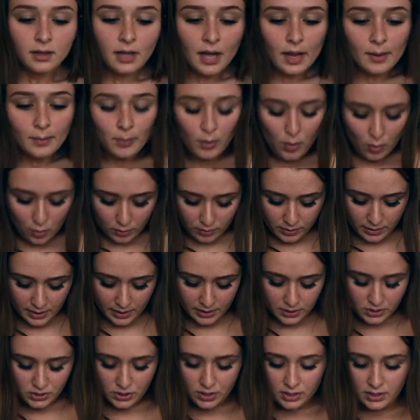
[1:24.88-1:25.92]
I pulled
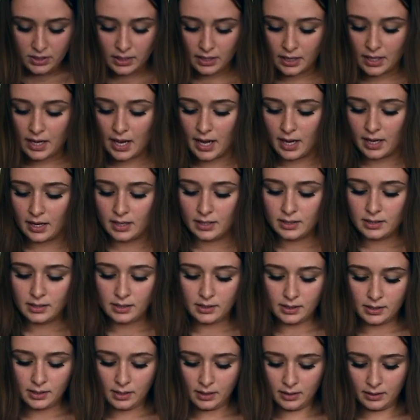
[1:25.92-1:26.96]
this just in
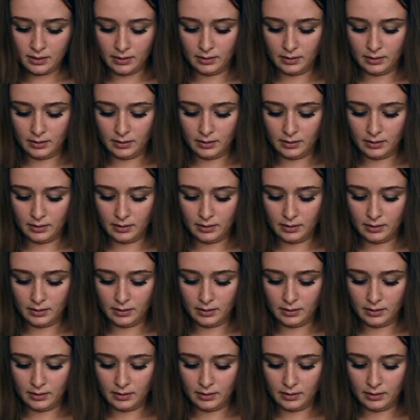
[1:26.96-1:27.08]
case.